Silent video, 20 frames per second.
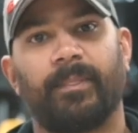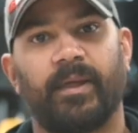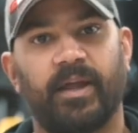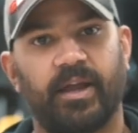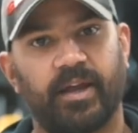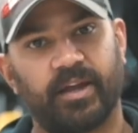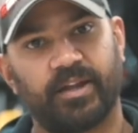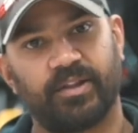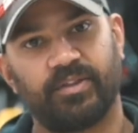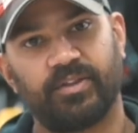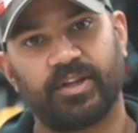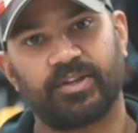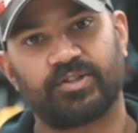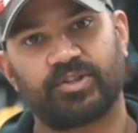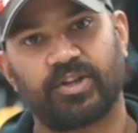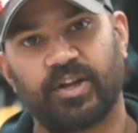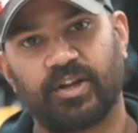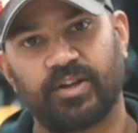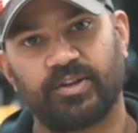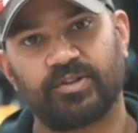and they
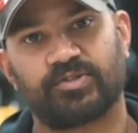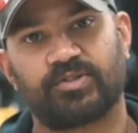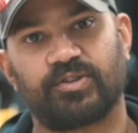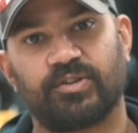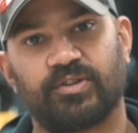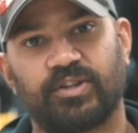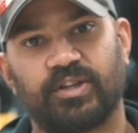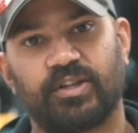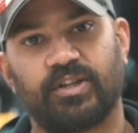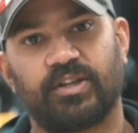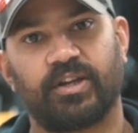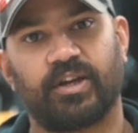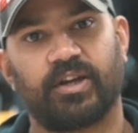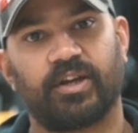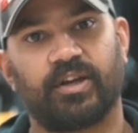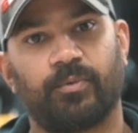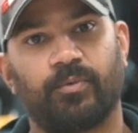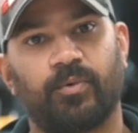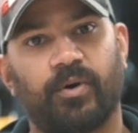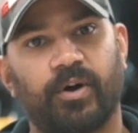changed the
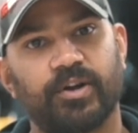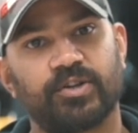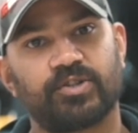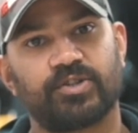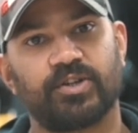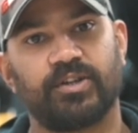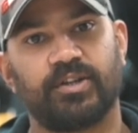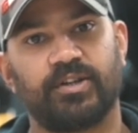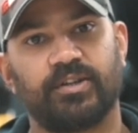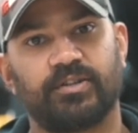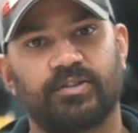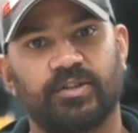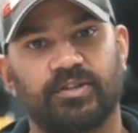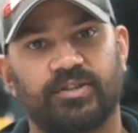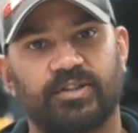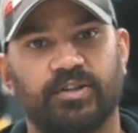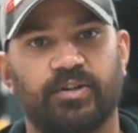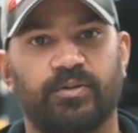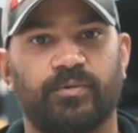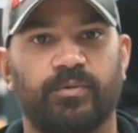wash in it to
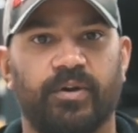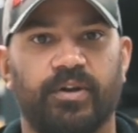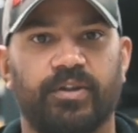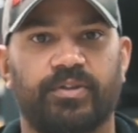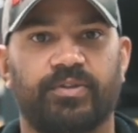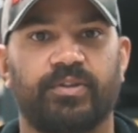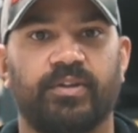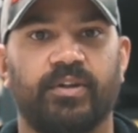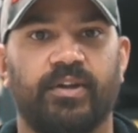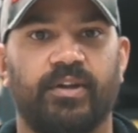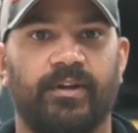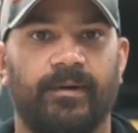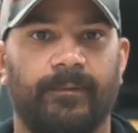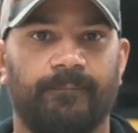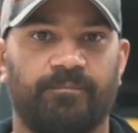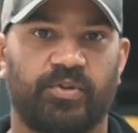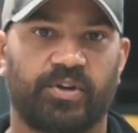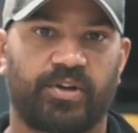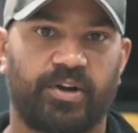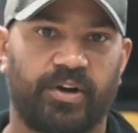deal with
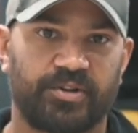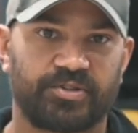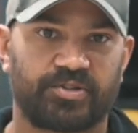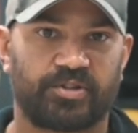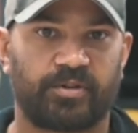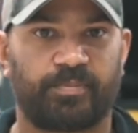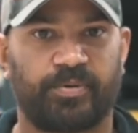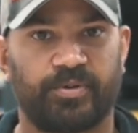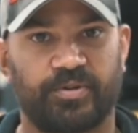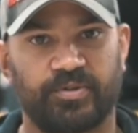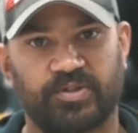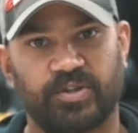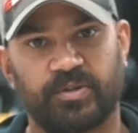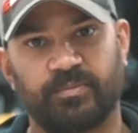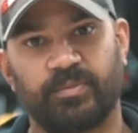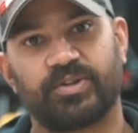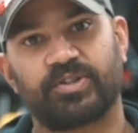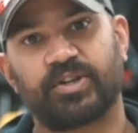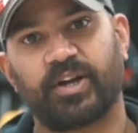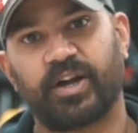the cars that are producing
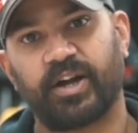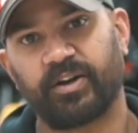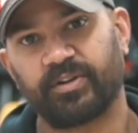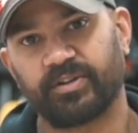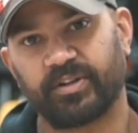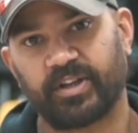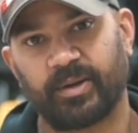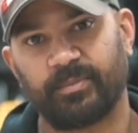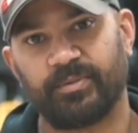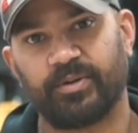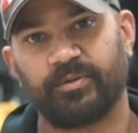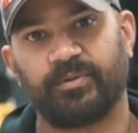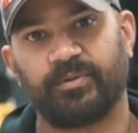much higher lambda